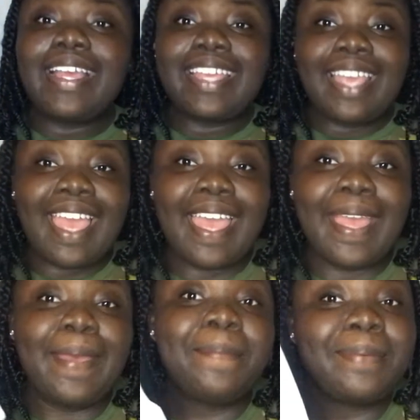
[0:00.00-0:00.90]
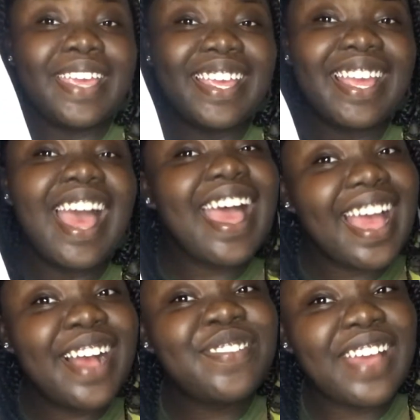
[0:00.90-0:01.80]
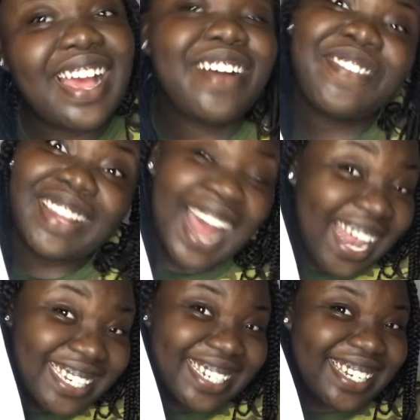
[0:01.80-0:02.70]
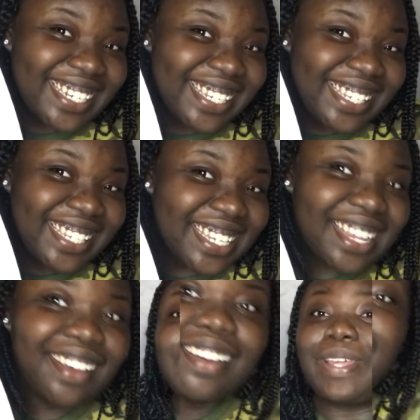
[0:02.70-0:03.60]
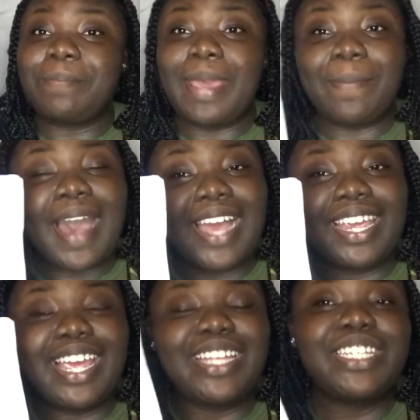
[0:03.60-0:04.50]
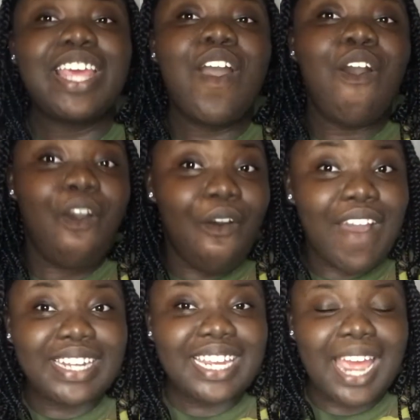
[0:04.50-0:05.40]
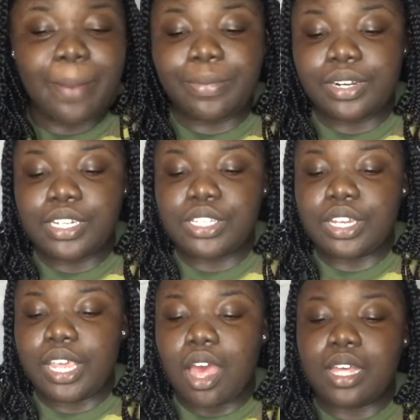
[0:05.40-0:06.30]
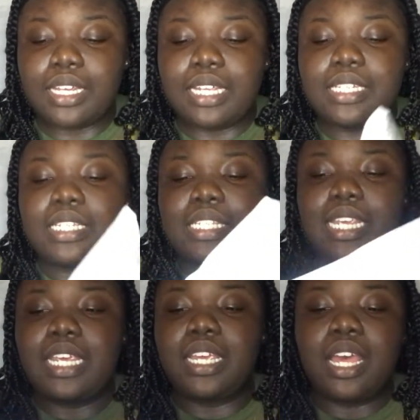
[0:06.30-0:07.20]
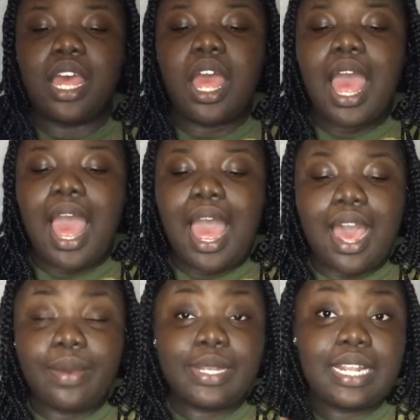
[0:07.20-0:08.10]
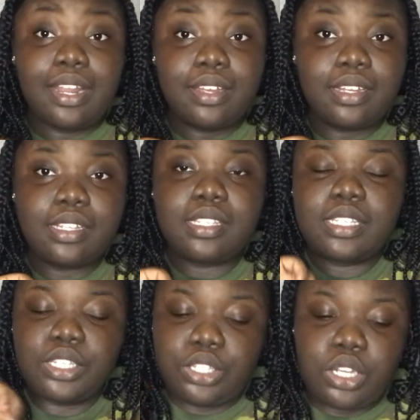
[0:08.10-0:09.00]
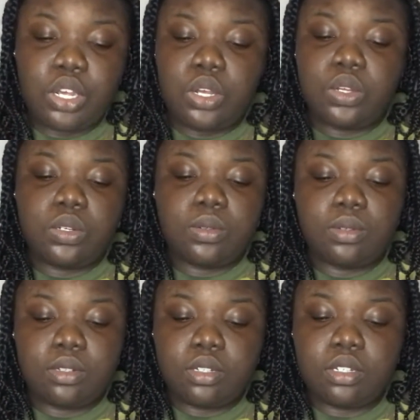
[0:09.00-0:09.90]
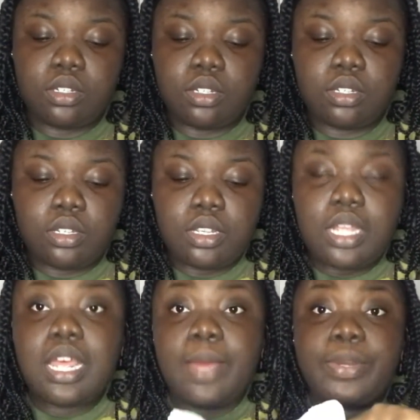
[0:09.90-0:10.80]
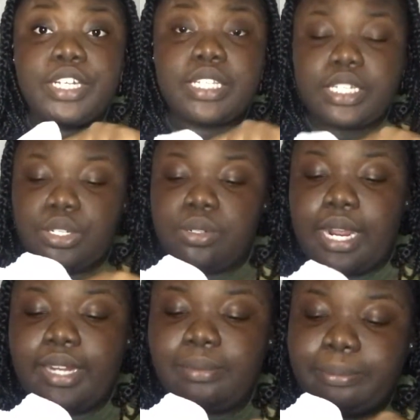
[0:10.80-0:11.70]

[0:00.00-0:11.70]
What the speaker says: KPFFLashes. Open my package on camera so y'all can see how it looks. So we're just gonna do that.